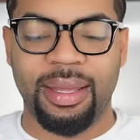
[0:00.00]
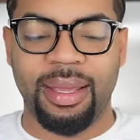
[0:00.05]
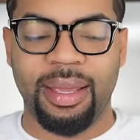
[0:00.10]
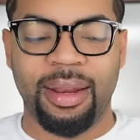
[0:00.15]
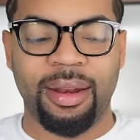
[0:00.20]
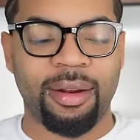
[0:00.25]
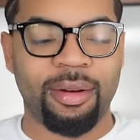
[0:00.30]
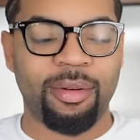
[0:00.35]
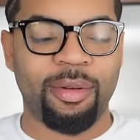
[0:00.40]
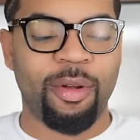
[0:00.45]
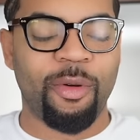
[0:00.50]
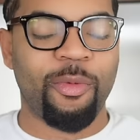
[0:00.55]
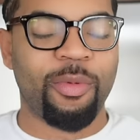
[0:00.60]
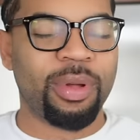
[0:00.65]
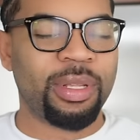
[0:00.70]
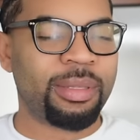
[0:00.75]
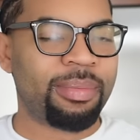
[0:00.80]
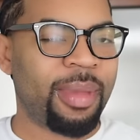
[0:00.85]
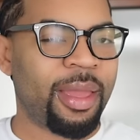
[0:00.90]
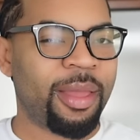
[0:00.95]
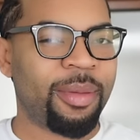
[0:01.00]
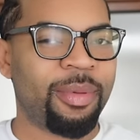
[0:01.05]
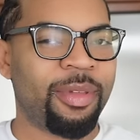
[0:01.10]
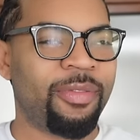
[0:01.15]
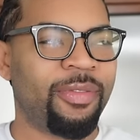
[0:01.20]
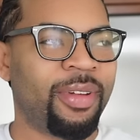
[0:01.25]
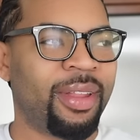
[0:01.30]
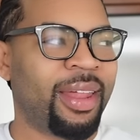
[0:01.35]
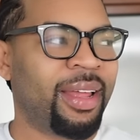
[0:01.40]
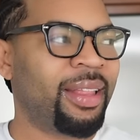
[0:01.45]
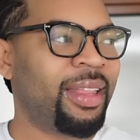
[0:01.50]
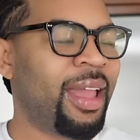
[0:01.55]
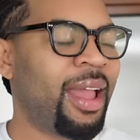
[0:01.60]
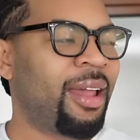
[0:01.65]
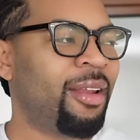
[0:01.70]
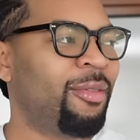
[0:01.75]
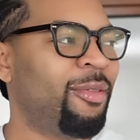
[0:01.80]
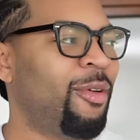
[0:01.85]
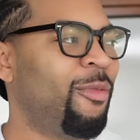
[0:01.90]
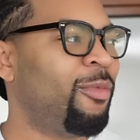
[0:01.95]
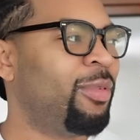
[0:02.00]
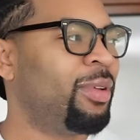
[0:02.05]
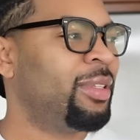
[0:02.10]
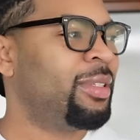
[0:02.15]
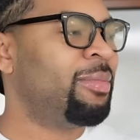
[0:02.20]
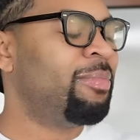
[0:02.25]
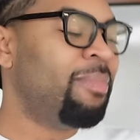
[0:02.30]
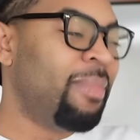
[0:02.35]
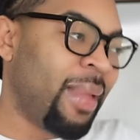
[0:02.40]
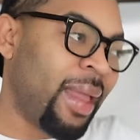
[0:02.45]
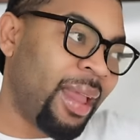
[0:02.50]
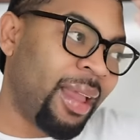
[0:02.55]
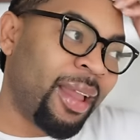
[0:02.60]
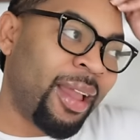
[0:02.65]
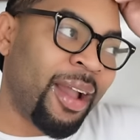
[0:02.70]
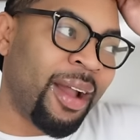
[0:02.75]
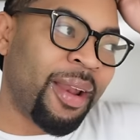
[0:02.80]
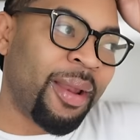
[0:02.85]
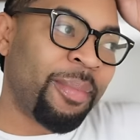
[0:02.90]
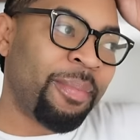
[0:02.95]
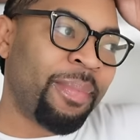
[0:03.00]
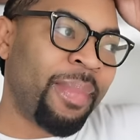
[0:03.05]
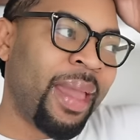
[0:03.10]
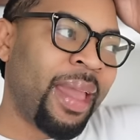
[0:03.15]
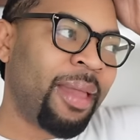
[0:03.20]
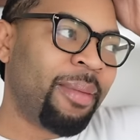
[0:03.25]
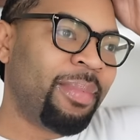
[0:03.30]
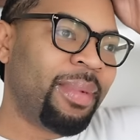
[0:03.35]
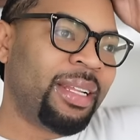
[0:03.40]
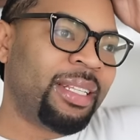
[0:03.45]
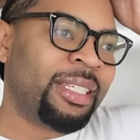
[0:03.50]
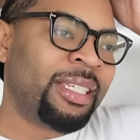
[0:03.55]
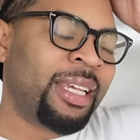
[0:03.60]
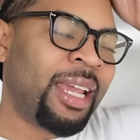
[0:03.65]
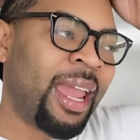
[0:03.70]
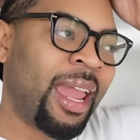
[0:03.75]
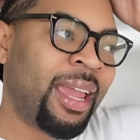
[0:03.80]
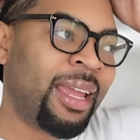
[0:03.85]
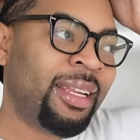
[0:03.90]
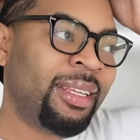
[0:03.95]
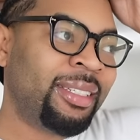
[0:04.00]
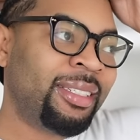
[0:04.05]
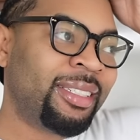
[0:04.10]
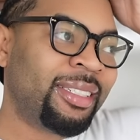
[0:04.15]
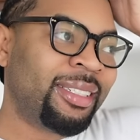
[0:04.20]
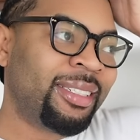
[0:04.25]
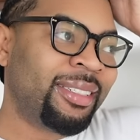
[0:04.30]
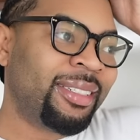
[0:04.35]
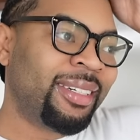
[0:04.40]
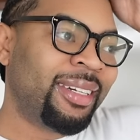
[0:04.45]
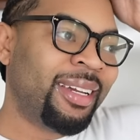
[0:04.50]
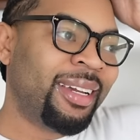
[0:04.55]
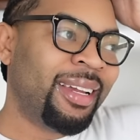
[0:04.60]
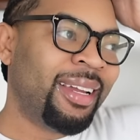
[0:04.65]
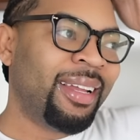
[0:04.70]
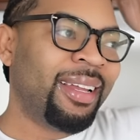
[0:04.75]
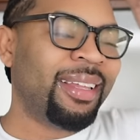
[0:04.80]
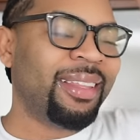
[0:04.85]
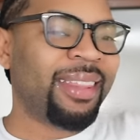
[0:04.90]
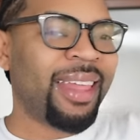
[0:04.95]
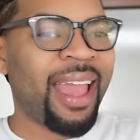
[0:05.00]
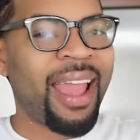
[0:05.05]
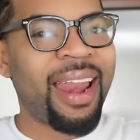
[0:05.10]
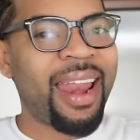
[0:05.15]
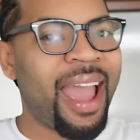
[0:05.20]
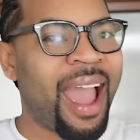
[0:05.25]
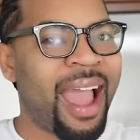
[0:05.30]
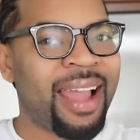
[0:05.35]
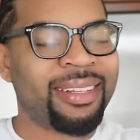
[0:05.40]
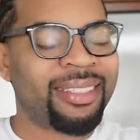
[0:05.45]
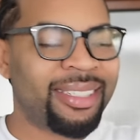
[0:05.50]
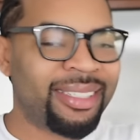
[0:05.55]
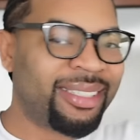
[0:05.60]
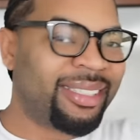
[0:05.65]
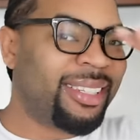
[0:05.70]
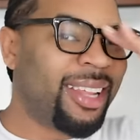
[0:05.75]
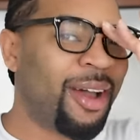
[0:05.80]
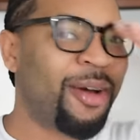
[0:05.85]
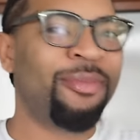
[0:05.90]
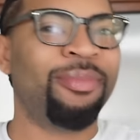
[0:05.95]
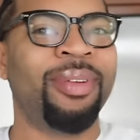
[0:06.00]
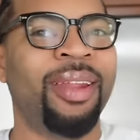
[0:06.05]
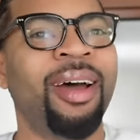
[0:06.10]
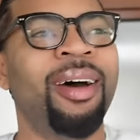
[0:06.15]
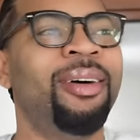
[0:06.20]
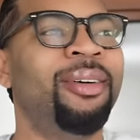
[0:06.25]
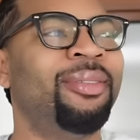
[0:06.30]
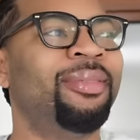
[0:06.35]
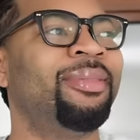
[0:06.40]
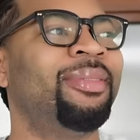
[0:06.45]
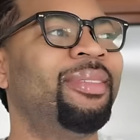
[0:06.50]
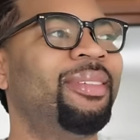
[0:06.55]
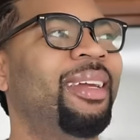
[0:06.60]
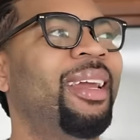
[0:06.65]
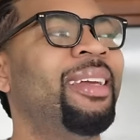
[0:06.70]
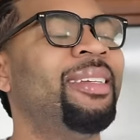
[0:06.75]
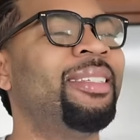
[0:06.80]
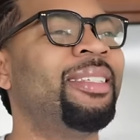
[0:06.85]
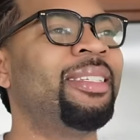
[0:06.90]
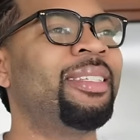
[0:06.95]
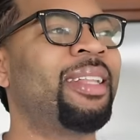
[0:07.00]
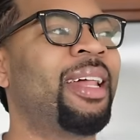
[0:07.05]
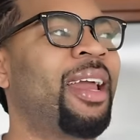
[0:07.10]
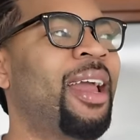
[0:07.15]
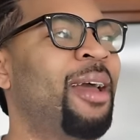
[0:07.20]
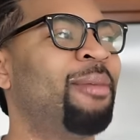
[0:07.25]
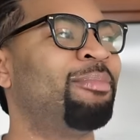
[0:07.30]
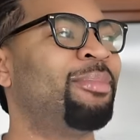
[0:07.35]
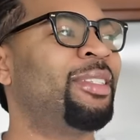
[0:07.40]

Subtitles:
And I don't know what's making me feel like that. I don't know what's gonna make me change. That, I just don't know. It's just like I'm